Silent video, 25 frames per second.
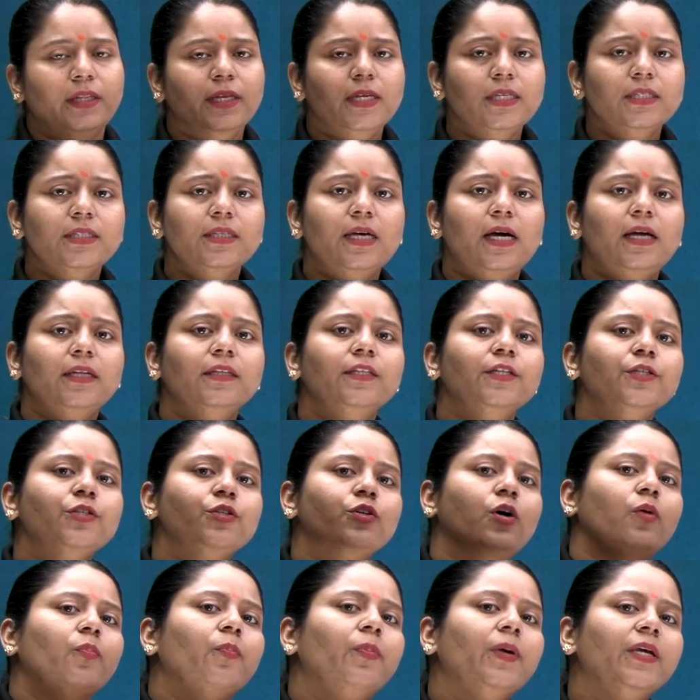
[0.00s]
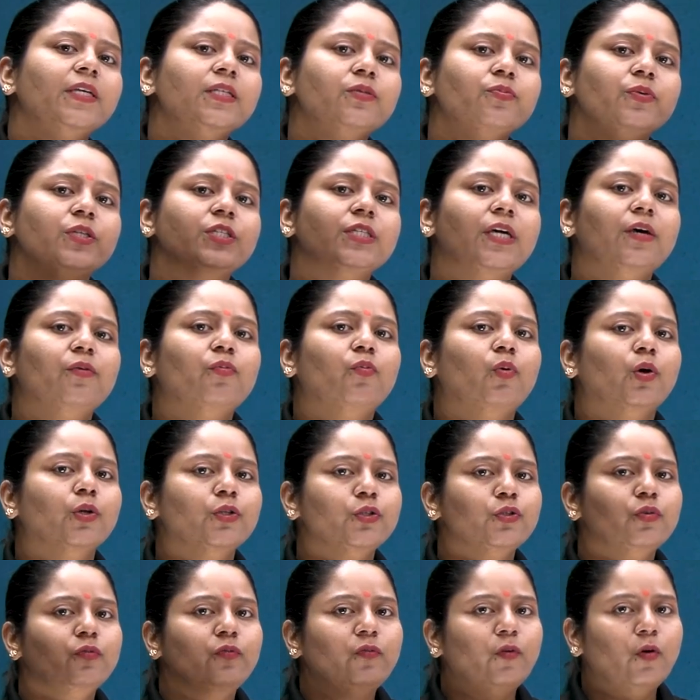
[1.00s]
these are the topics which I
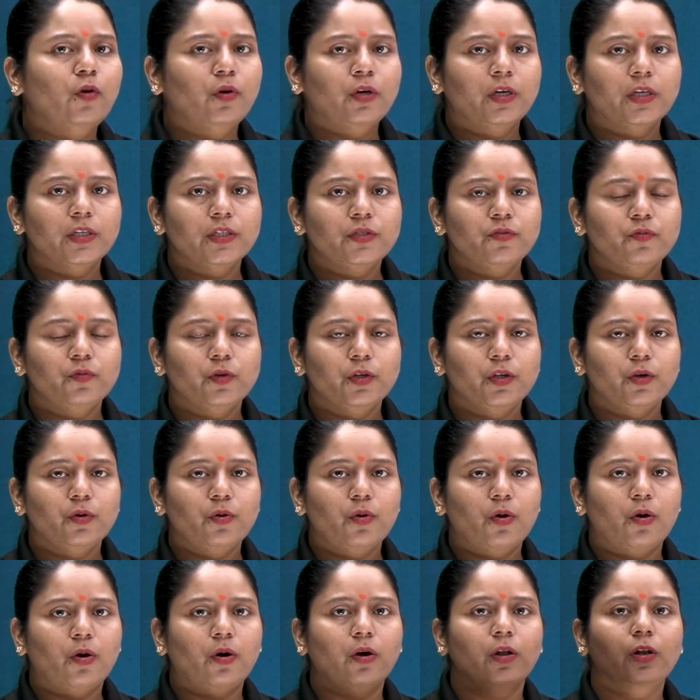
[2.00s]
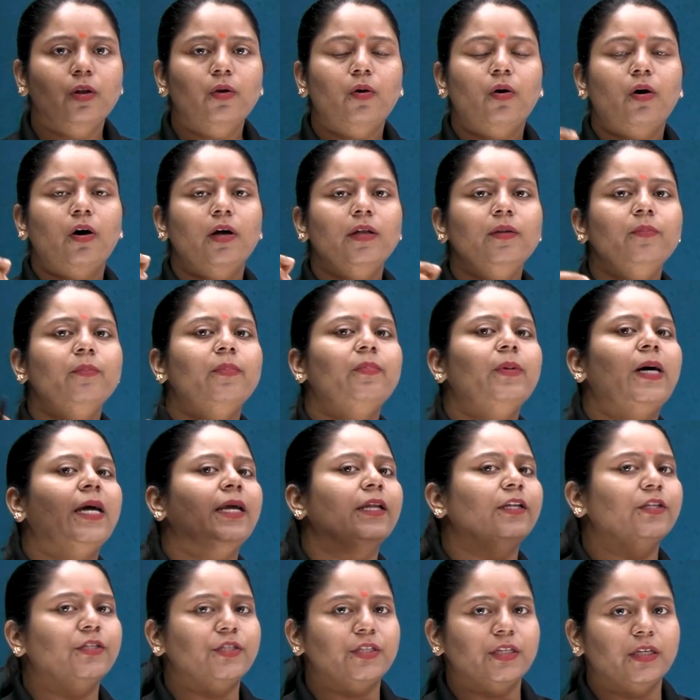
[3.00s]
want to focus for you all on
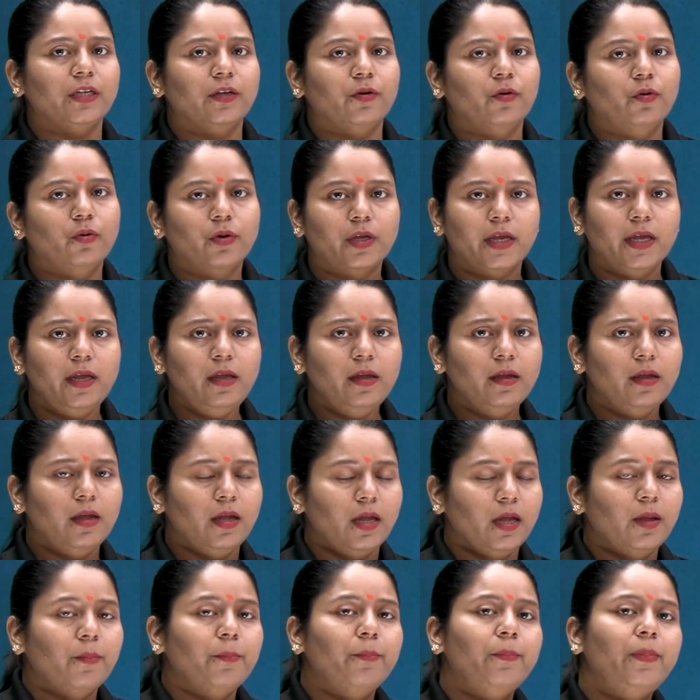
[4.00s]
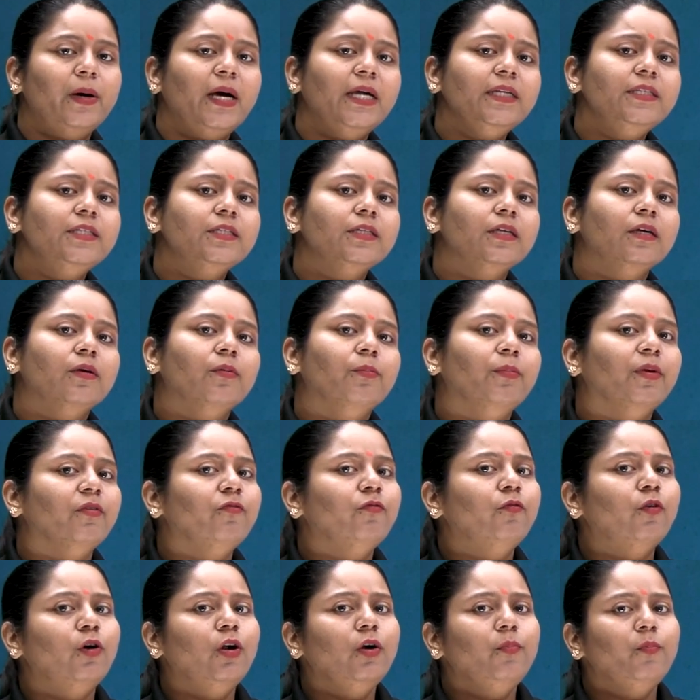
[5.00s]
biology. Okay. But
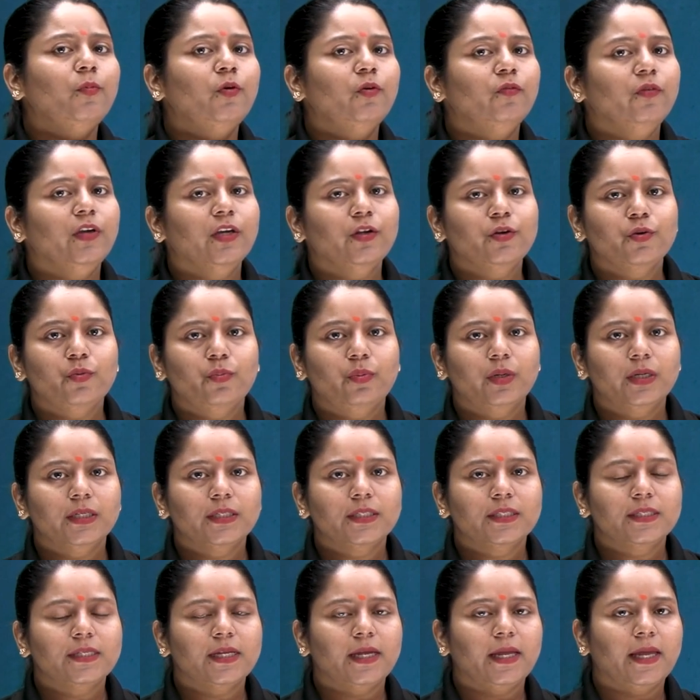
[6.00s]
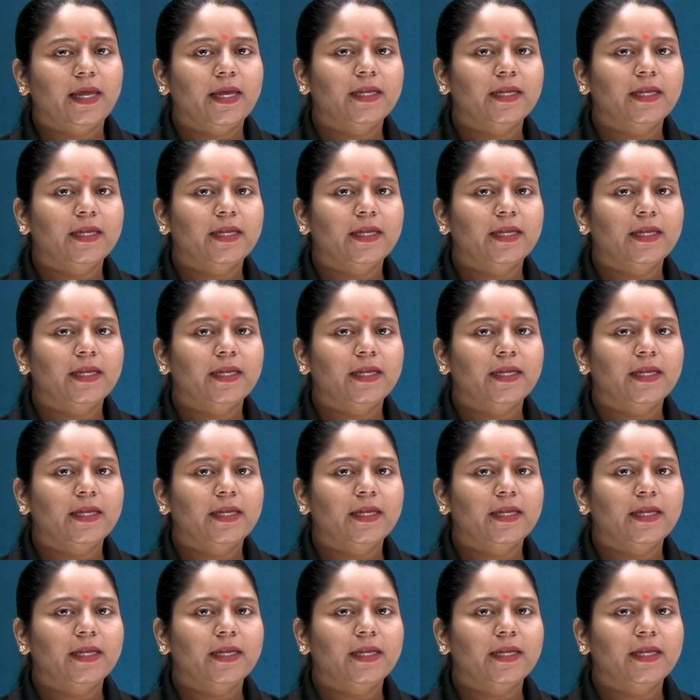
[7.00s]
before moving towards the